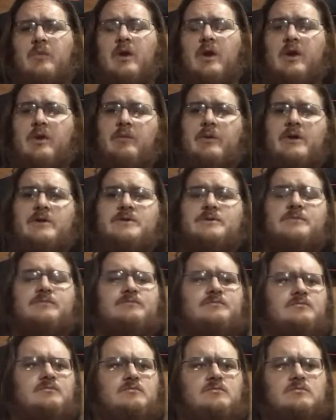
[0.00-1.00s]
anyways,
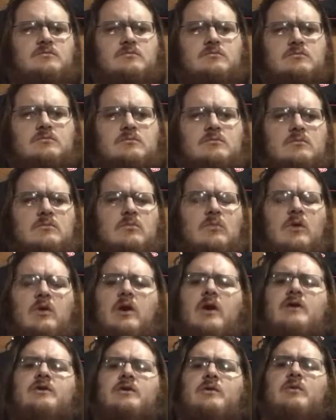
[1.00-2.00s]

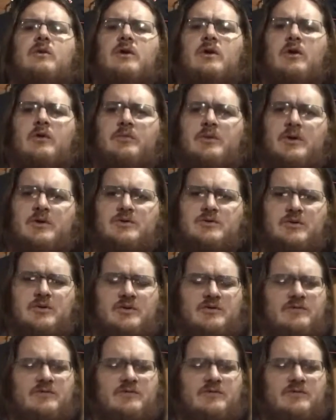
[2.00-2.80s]
guys, I really hope you enjoyed